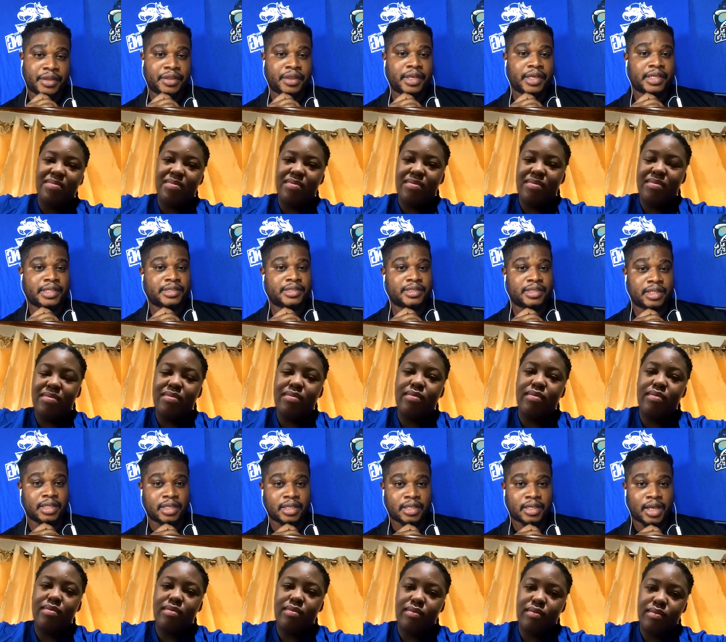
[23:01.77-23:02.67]
Speaker 1: I think it's
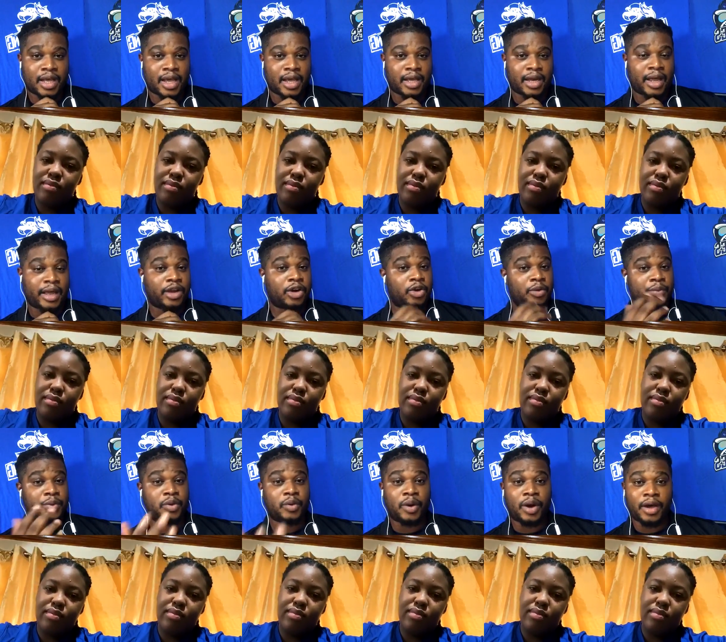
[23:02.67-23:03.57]
needed, and I
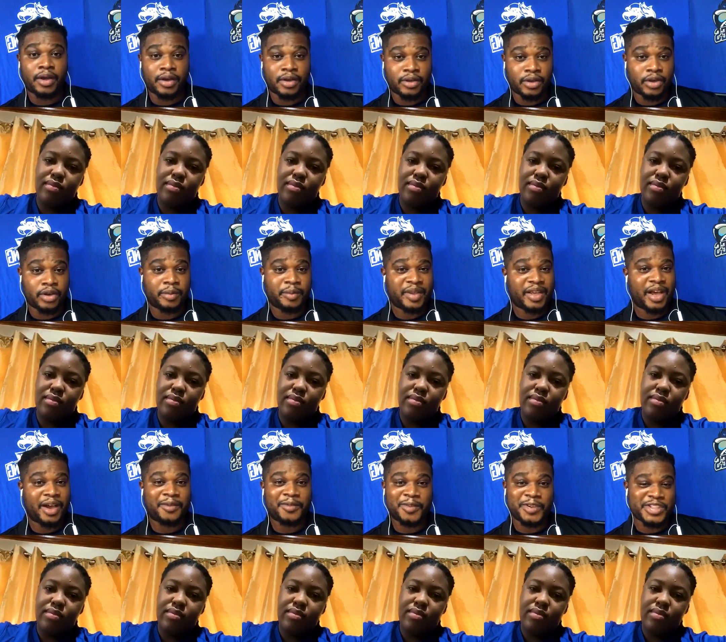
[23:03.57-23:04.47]
hope you are going to be
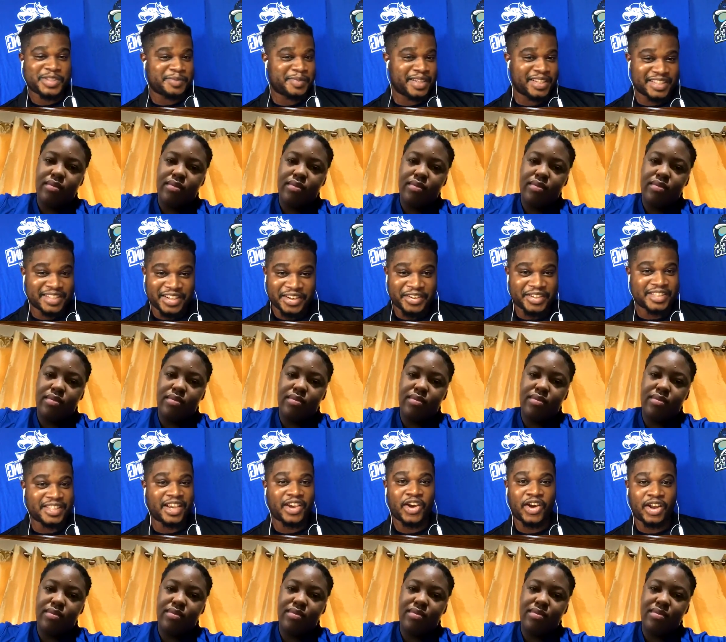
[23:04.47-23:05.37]
our first military
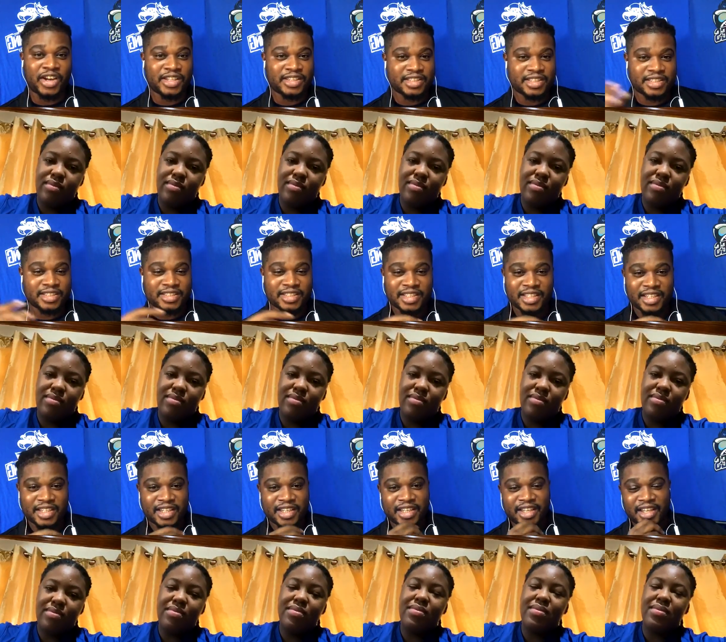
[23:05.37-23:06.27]
psychologist.
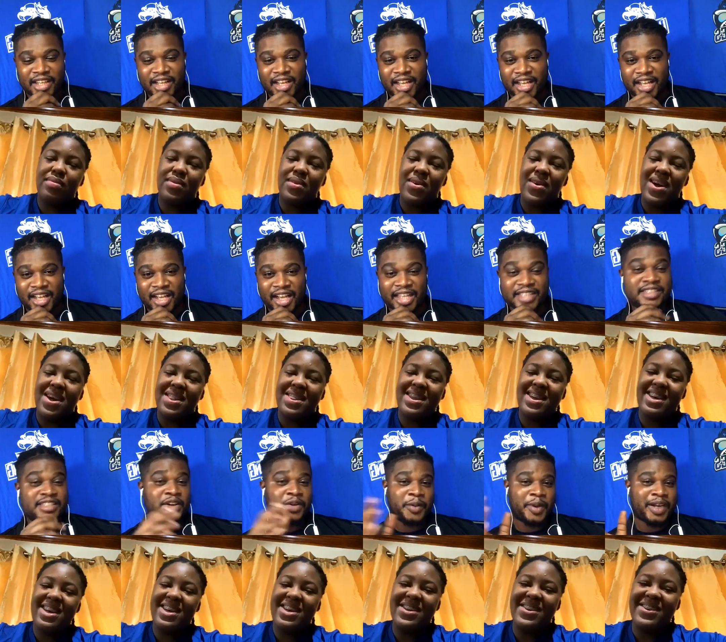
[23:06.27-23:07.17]
Uh, I
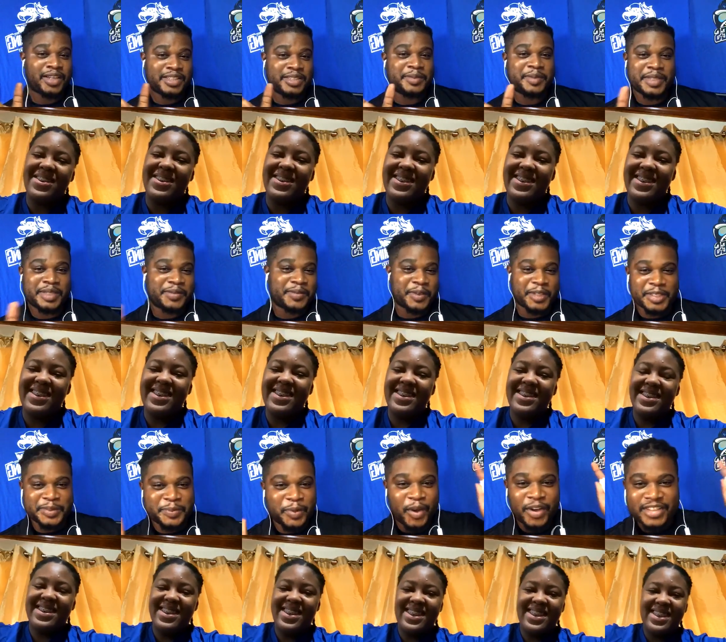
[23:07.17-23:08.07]
still wanted to be the
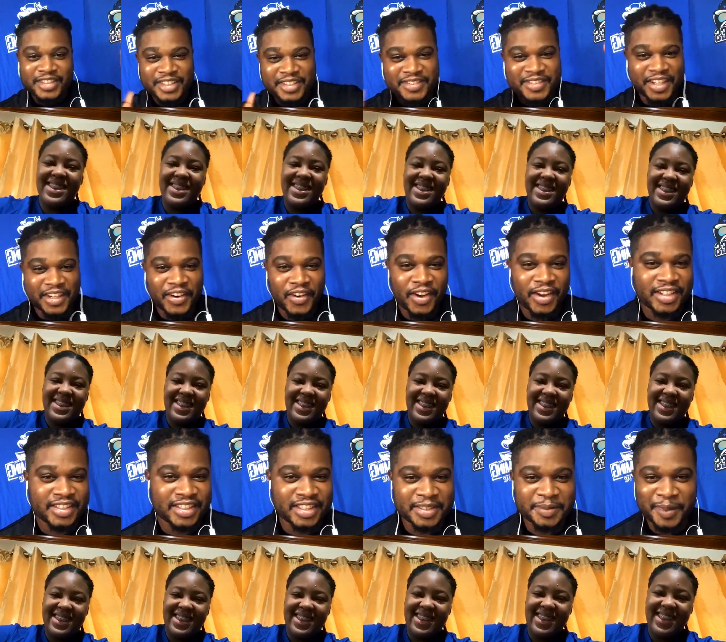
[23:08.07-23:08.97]
first positive
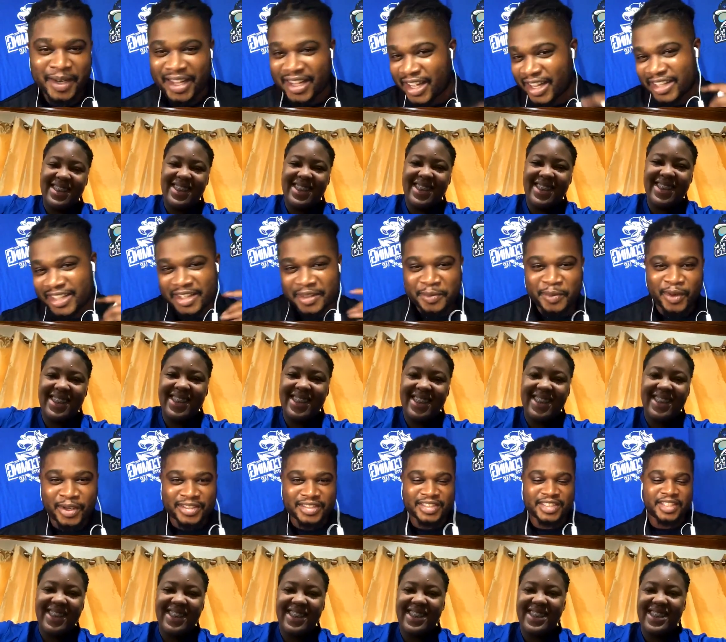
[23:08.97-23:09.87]
psychologist, but I got enough
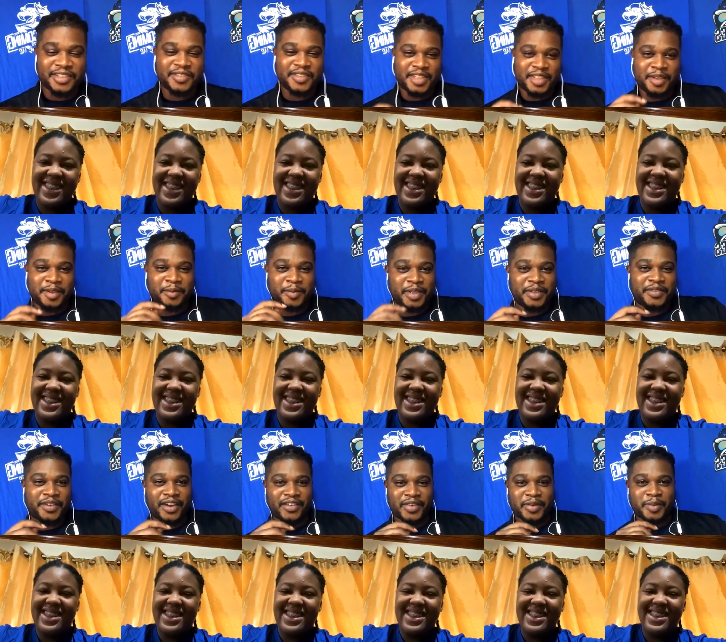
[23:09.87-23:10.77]
positivity in me
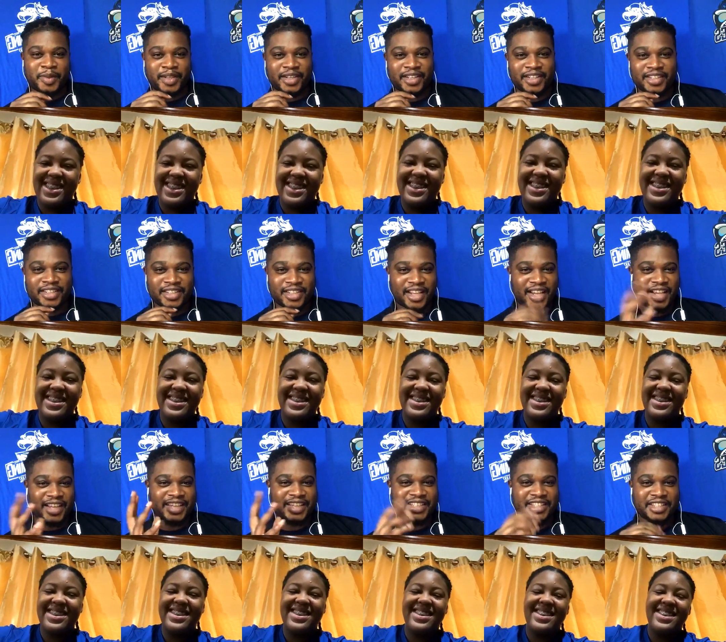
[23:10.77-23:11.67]
for everybody.
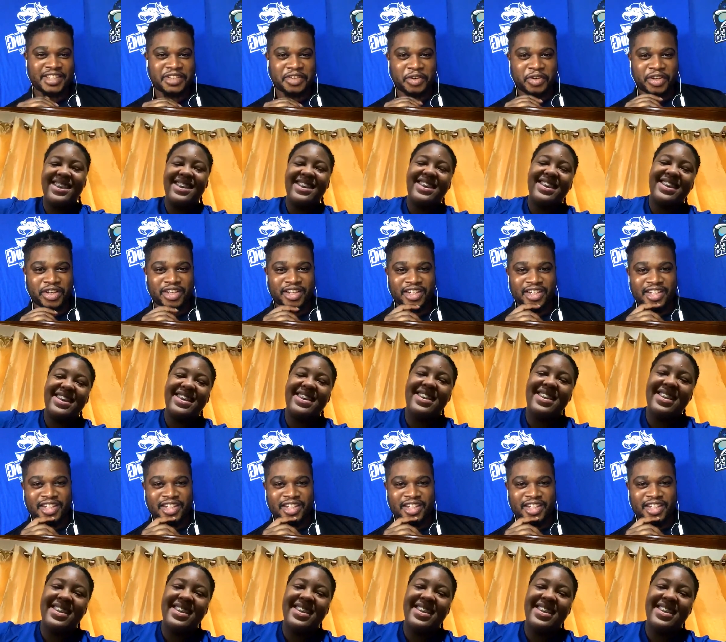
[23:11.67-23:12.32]
I uh, need the degree.